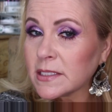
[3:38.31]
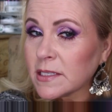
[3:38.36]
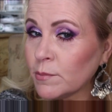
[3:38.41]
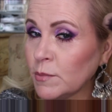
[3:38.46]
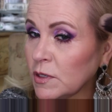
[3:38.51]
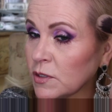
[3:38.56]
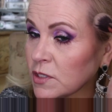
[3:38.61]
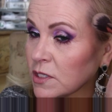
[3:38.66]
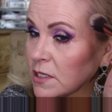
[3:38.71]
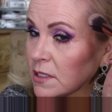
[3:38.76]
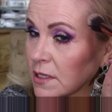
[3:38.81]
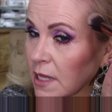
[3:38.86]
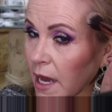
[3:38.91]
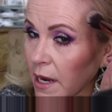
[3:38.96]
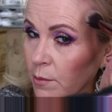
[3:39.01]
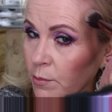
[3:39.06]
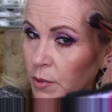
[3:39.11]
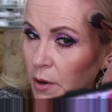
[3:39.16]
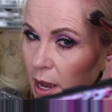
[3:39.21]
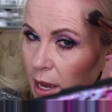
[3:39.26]
I'm using a lot
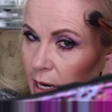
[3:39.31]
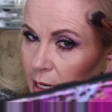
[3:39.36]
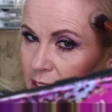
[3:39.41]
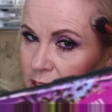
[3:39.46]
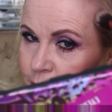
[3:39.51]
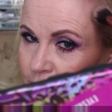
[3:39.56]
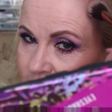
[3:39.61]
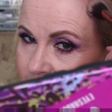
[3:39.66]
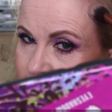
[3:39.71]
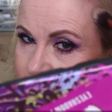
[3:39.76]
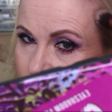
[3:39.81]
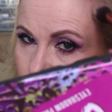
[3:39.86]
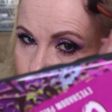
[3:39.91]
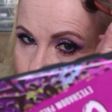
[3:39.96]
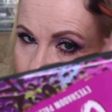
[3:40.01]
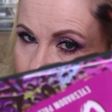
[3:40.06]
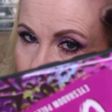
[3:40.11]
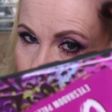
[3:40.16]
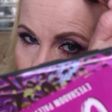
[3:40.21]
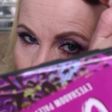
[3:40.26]
of product because I
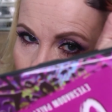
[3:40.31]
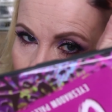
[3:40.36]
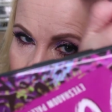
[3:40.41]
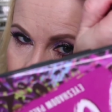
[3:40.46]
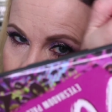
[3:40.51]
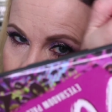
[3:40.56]
really want